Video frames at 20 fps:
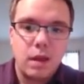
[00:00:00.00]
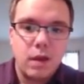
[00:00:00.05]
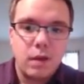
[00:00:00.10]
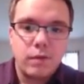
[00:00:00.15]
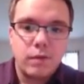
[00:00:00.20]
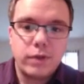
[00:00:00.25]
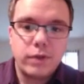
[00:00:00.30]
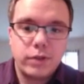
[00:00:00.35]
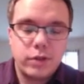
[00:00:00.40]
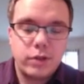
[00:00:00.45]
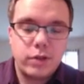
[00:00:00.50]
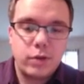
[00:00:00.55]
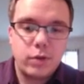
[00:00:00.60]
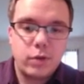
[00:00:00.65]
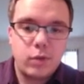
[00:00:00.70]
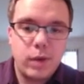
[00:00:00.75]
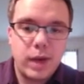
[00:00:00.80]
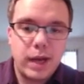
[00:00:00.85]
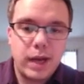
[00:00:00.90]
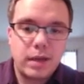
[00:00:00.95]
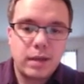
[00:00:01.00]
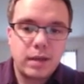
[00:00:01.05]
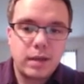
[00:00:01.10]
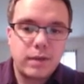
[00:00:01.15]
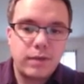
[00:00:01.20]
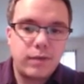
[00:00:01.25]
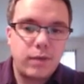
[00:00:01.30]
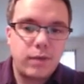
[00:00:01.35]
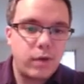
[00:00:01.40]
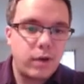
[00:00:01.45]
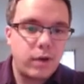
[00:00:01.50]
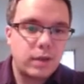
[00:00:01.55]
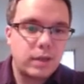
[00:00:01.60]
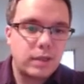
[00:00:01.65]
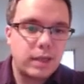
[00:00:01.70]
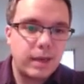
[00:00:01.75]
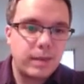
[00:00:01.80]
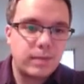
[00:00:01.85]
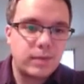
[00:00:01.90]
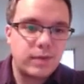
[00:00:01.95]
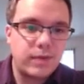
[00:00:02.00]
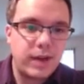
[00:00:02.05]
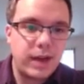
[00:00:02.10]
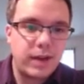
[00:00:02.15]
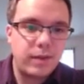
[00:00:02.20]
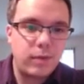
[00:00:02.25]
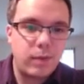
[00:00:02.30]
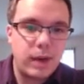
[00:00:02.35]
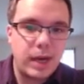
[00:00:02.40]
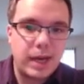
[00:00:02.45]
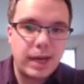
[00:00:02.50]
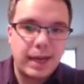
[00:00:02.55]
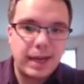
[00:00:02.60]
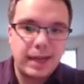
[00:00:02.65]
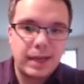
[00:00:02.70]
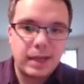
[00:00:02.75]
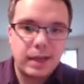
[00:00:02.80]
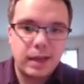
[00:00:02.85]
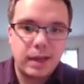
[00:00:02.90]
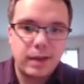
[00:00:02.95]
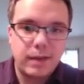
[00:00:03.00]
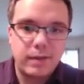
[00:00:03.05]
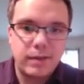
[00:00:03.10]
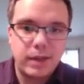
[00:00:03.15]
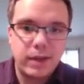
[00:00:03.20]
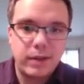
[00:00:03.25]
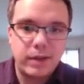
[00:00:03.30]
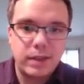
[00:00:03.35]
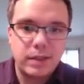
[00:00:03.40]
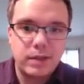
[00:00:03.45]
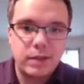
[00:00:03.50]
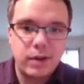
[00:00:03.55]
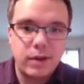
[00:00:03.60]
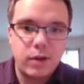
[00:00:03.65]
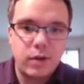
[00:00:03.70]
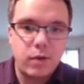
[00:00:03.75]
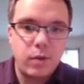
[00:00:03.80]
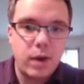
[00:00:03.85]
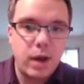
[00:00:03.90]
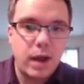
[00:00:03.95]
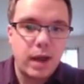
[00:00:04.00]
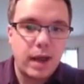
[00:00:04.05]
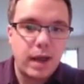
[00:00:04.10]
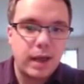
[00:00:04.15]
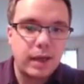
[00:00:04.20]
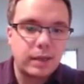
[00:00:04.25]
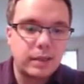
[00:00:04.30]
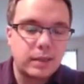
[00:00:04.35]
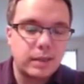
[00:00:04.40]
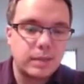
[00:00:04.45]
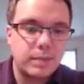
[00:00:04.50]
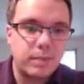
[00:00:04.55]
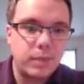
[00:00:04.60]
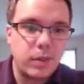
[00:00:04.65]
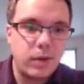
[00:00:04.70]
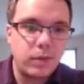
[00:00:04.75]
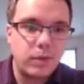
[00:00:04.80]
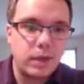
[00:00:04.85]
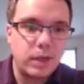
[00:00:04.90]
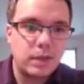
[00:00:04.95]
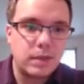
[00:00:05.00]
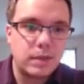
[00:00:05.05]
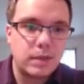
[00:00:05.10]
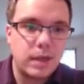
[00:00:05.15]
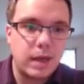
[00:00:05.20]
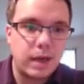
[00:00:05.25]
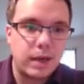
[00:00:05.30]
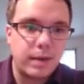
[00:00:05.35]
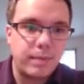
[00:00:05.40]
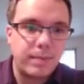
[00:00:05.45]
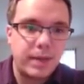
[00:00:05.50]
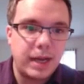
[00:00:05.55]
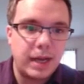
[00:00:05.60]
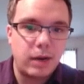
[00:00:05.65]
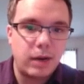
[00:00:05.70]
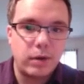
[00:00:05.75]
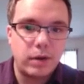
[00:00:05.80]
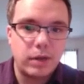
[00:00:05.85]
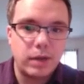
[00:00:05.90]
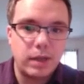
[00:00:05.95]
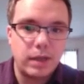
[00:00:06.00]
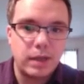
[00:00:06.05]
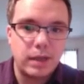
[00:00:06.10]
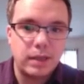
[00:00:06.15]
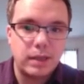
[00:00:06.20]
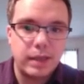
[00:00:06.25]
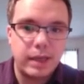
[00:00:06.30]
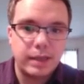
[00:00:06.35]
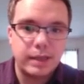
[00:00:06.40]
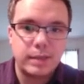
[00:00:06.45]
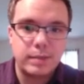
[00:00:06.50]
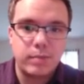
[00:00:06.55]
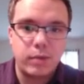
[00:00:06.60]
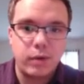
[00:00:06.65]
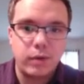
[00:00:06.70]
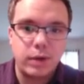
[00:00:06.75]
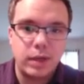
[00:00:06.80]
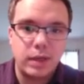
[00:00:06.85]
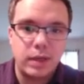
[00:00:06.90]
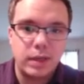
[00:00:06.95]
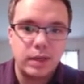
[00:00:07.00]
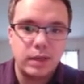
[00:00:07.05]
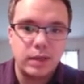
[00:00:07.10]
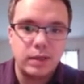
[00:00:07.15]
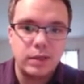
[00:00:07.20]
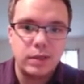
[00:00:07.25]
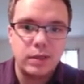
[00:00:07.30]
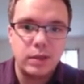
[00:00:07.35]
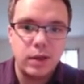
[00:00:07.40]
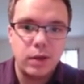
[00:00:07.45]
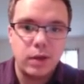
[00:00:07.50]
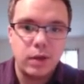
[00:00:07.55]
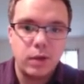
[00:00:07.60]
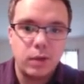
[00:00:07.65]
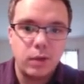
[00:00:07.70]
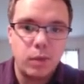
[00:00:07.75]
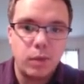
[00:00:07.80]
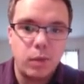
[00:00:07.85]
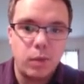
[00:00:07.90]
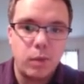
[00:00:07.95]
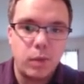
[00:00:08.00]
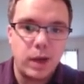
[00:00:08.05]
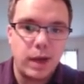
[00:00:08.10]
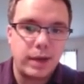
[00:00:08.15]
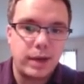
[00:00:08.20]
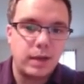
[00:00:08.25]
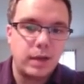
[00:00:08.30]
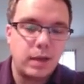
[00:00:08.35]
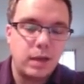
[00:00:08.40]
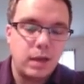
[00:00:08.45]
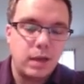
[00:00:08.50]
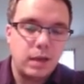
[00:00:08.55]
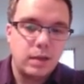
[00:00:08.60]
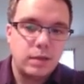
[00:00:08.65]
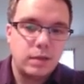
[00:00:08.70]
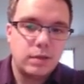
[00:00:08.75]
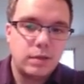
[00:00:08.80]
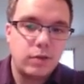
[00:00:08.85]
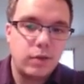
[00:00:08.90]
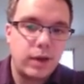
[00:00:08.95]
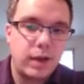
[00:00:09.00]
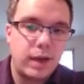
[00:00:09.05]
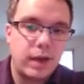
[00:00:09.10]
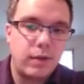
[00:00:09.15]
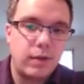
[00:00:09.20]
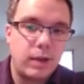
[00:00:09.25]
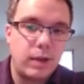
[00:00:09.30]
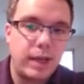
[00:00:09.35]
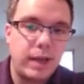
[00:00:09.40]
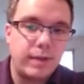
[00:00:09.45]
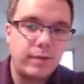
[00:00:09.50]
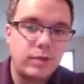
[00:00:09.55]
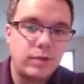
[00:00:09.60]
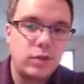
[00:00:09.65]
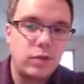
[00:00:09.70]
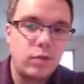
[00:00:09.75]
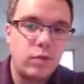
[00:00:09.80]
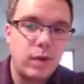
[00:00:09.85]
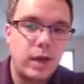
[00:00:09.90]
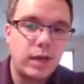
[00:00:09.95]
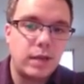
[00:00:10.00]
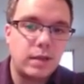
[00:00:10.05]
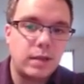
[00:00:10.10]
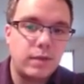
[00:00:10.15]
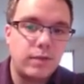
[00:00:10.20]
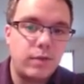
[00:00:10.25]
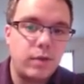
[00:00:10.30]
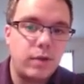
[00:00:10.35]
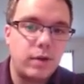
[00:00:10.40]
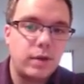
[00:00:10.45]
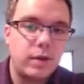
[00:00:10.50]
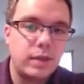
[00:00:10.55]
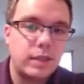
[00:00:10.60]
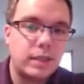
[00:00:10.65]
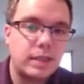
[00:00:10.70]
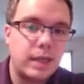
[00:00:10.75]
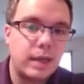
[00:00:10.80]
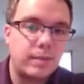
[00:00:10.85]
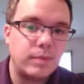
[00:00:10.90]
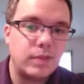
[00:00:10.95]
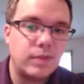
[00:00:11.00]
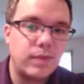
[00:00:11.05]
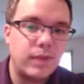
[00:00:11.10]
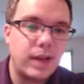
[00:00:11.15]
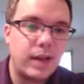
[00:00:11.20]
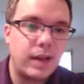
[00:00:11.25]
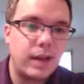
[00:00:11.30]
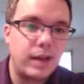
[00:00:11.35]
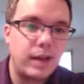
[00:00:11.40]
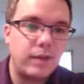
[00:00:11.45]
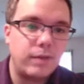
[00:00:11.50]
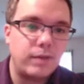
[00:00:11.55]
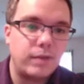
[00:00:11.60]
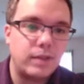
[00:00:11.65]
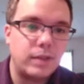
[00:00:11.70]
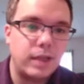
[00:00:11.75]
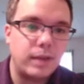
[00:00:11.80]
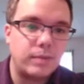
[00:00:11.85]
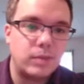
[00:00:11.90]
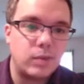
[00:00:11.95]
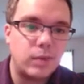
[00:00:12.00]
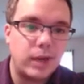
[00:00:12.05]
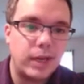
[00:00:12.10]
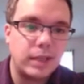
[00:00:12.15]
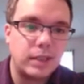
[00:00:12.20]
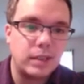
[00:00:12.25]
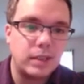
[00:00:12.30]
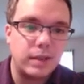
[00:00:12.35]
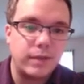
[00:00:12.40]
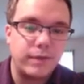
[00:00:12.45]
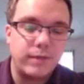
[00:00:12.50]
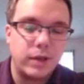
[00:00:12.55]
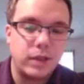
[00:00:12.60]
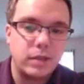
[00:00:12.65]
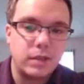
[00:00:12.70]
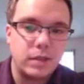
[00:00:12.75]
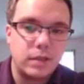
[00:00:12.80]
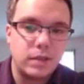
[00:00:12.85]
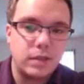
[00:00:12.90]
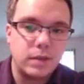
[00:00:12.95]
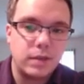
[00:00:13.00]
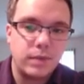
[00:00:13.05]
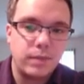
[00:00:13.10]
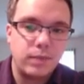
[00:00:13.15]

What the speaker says: For 2y to the 4th times 5y, if there is no exponent on a power, the hidden exponent is 1. So I really have 2y to the 4th times 5 times y to the 1st.